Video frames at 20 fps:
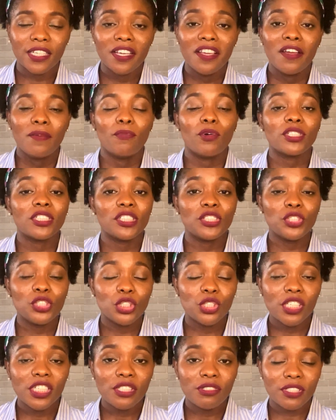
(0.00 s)
but it's
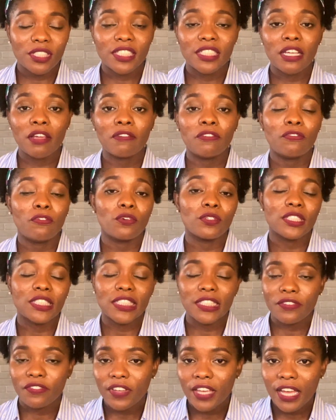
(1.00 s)
usually reserved for
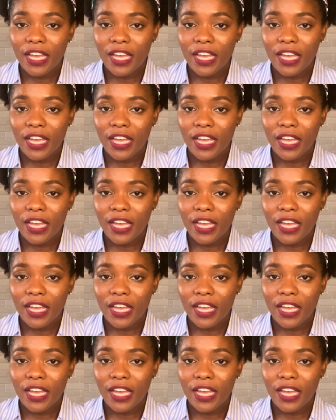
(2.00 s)
severe